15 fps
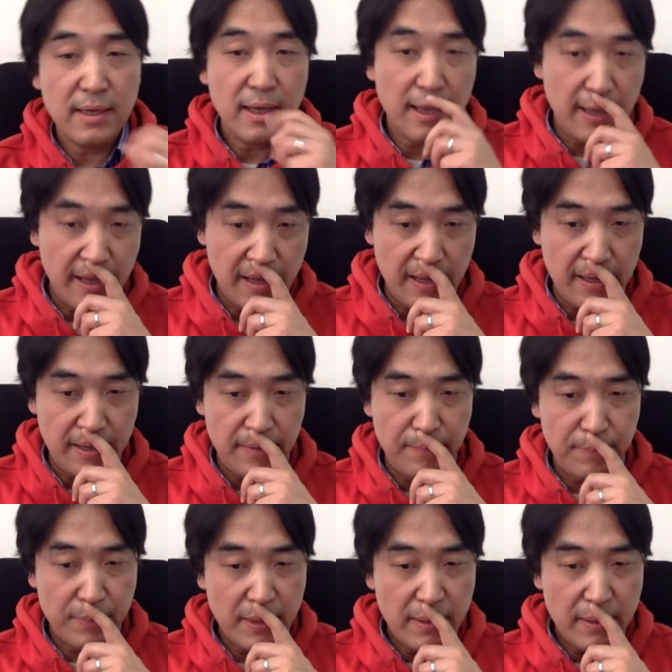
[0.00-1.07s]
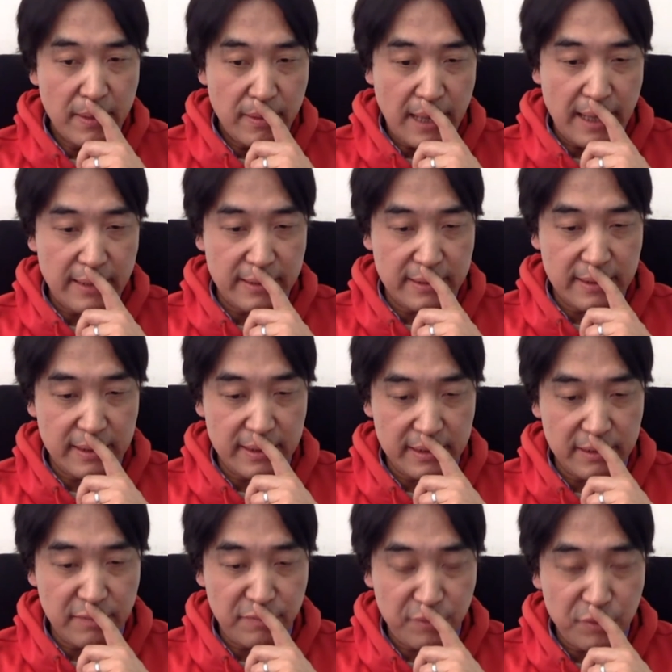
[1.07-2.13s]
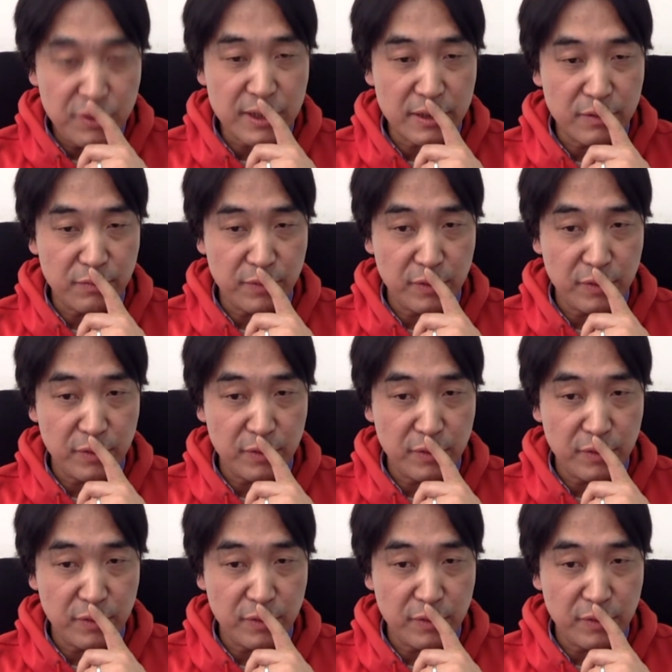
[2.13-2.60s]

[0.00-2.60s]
And in the future,